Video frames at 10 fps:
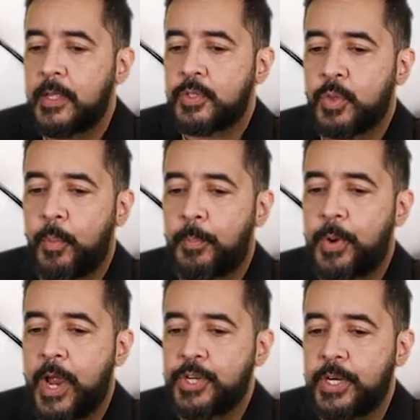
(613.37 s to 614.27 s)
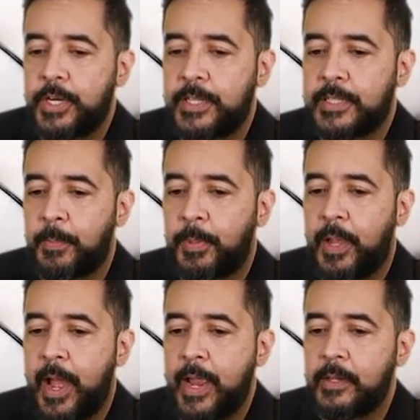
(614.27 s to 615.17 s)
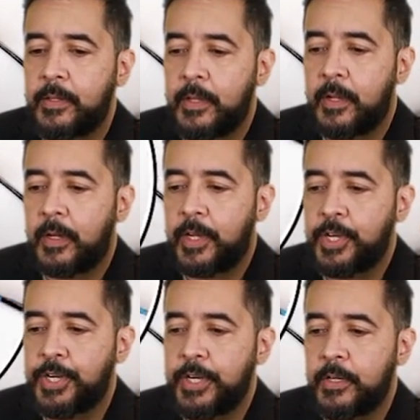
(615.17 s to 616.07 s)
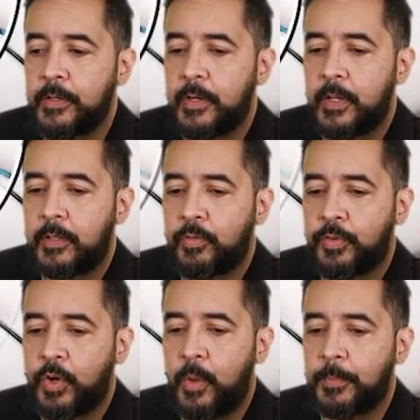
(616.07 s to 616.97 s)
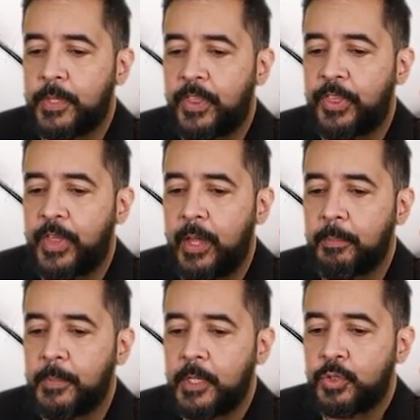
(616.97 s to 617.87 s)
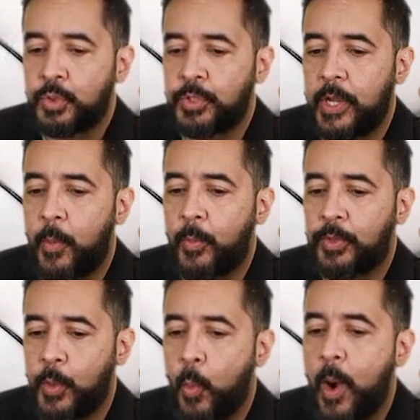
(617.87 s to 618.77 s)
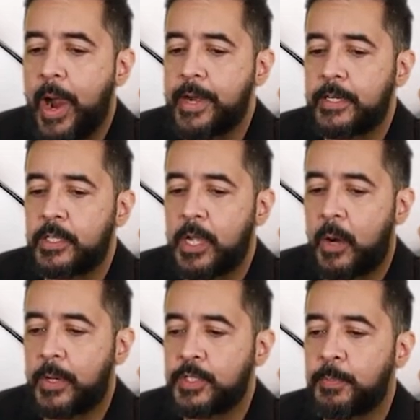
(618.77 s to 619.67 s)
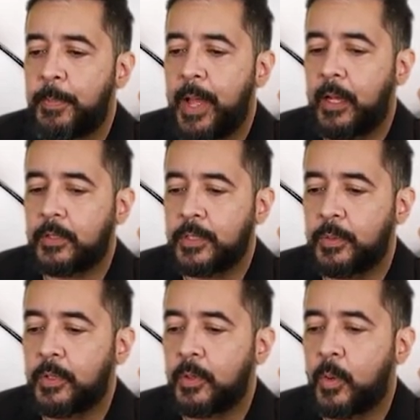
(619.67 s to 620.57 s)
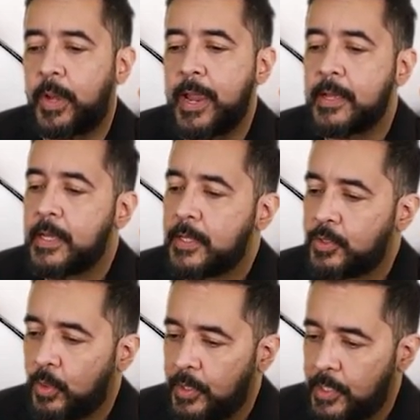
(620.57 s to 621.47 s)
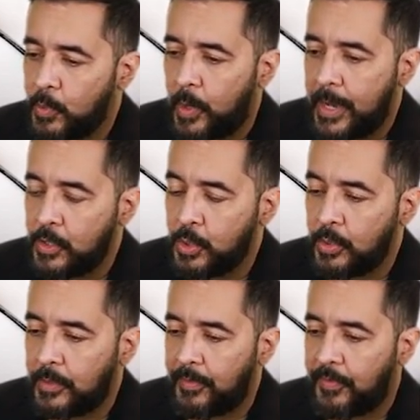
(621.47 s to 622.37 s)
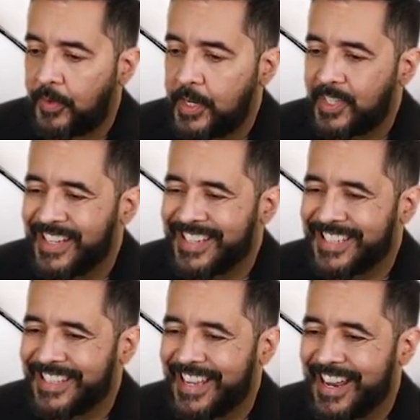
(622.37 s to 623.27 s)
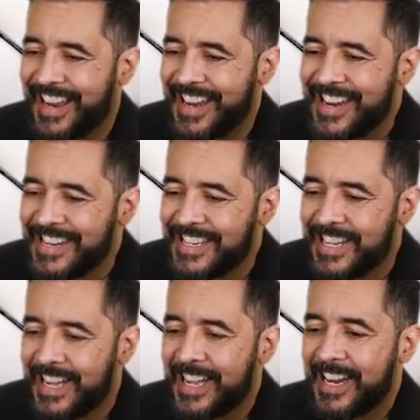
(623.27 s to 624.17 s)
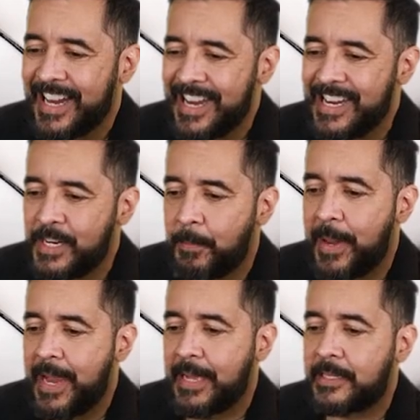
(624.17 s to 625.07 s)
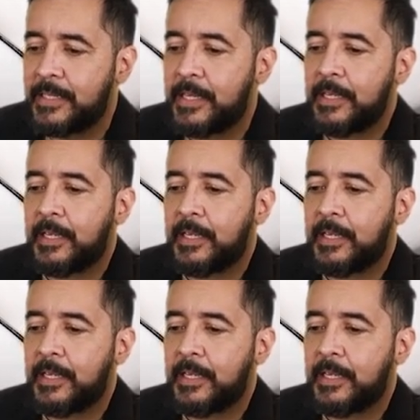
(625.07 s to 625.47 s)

So pressure is applied here from the thumb to the wire towards palatal, okay? So this is what I do. The first is the in band.